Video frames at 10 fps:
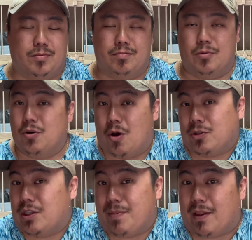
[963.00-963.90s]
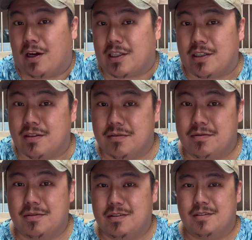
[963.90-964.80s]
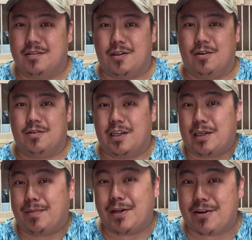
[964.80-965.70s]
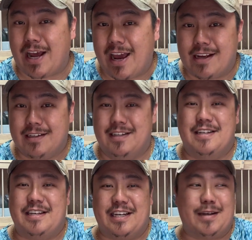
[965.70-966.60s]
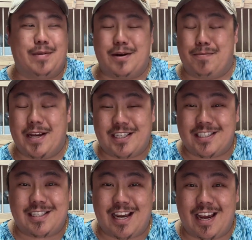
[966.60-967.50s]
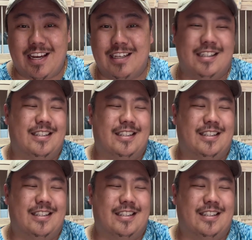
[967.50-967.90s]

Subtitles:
Who knows? You could be lucky. It could be your day. It could be your pigeon's day.